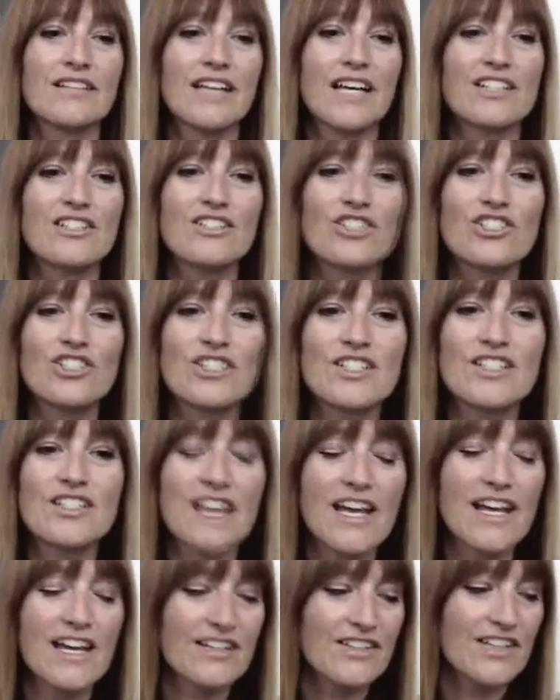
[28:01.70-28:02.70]
Like, she's
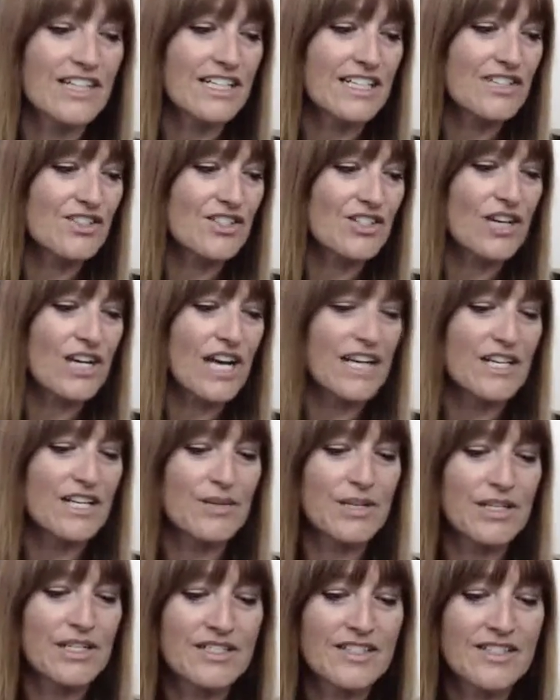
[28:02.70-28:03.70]
saying, like, it's okay
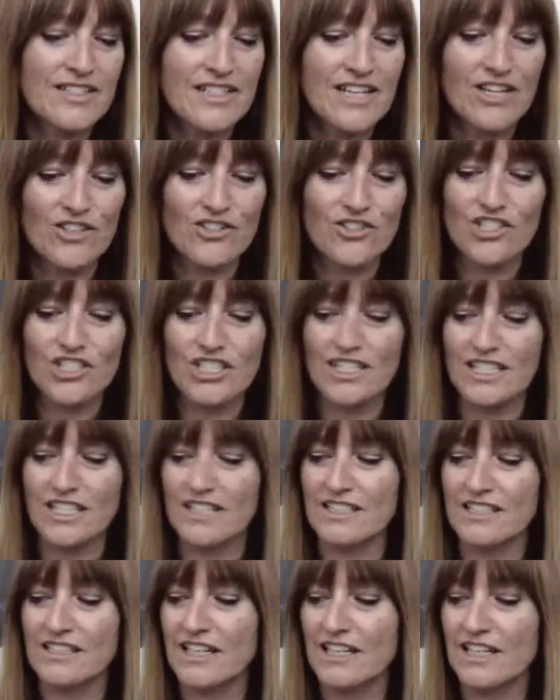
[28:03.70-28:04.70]
to be nostalgic
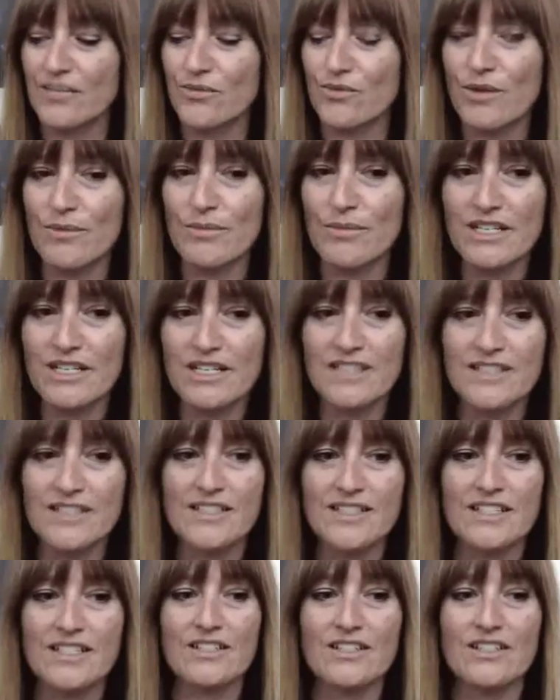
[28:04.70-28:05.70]
and like
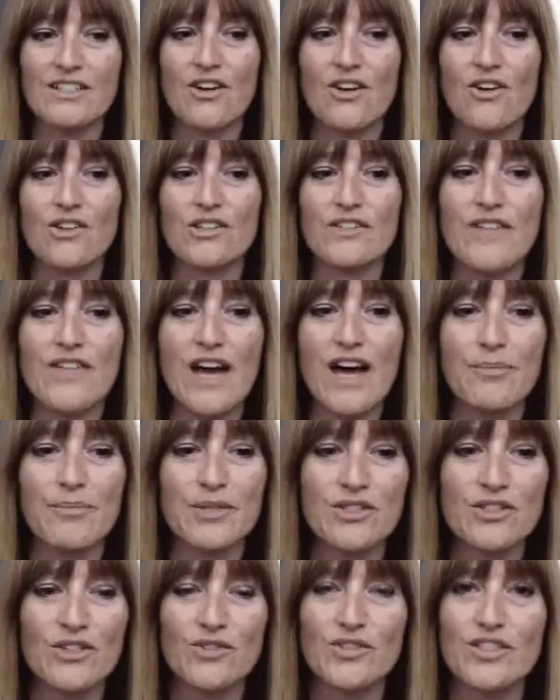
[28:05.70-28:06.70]
reminisce and all of that,
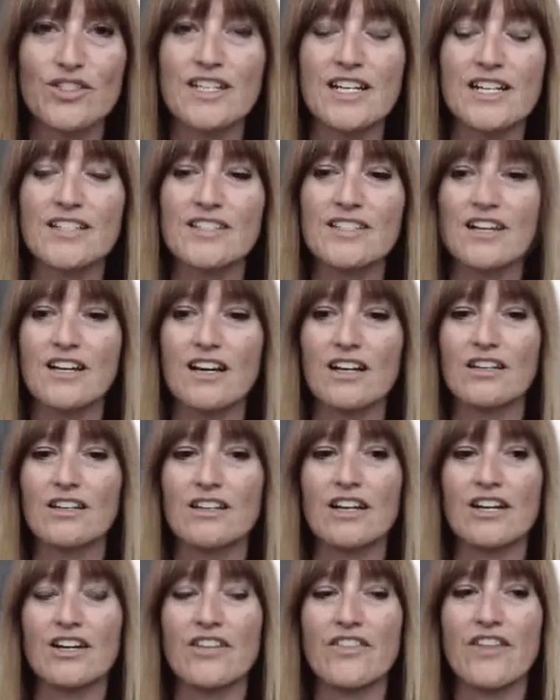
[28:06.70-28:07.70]
but don't stay stuck
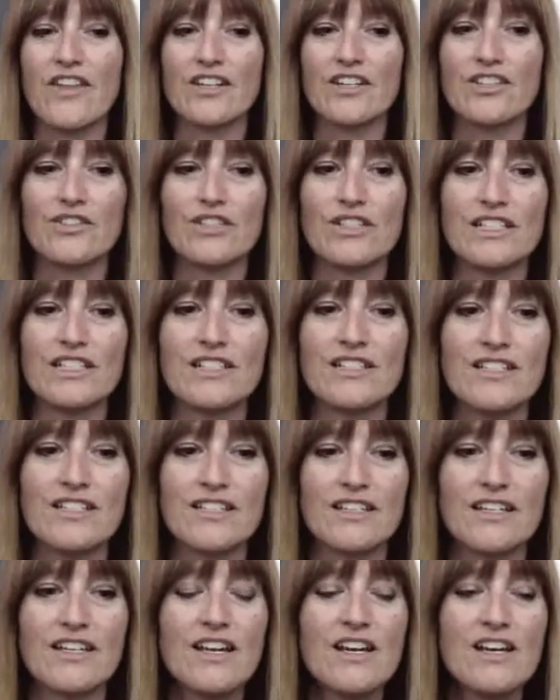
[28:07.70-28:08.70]
there, and that you need
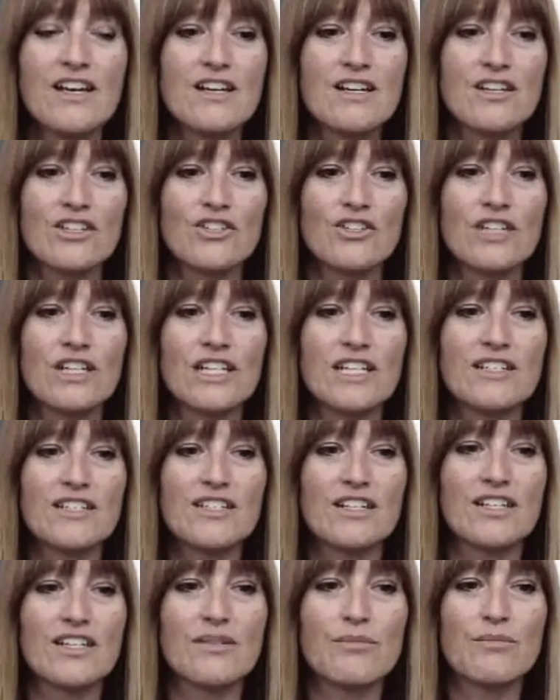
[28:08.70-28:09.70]
to
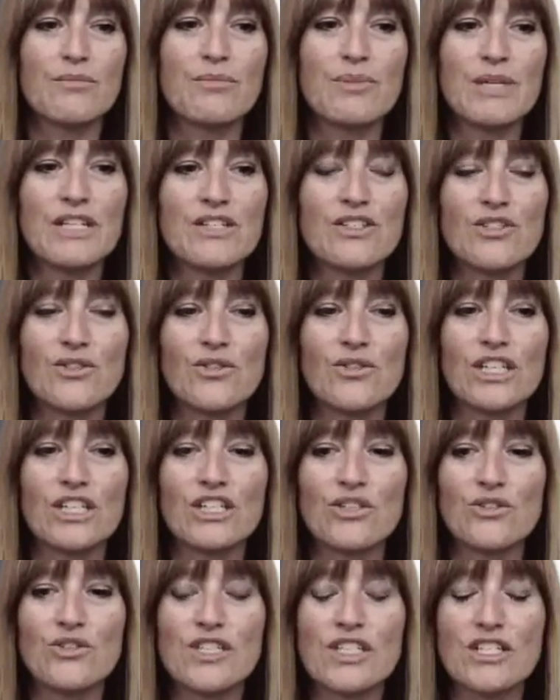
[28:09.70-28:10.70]
be
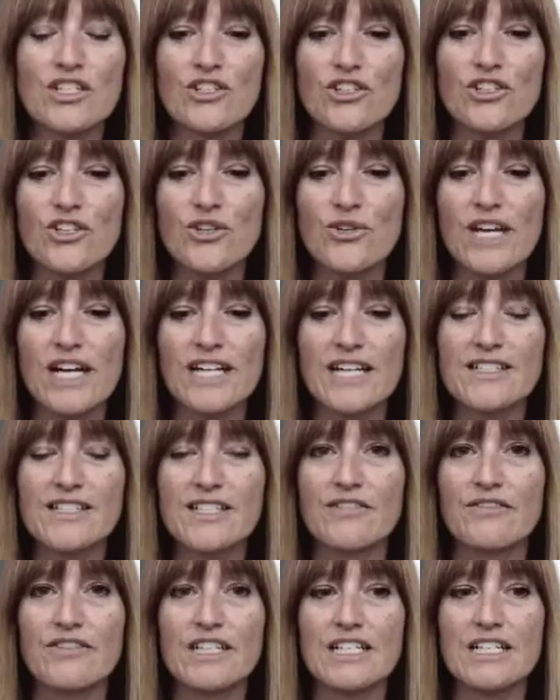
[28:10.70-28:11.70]
using your
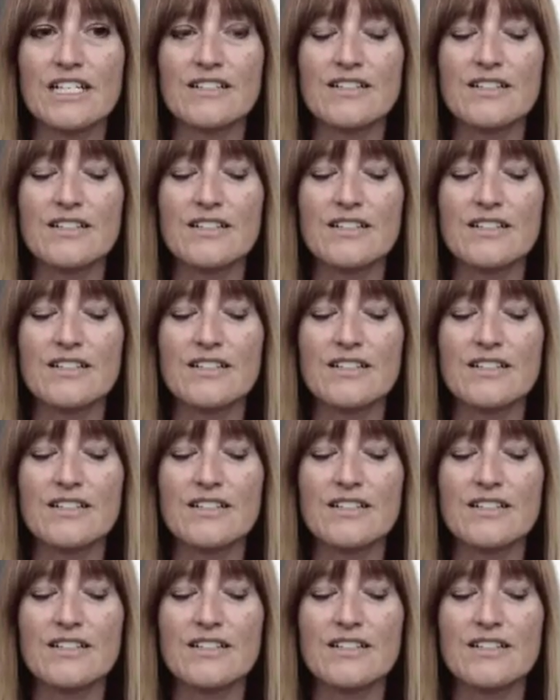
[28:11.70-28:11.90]
creativity.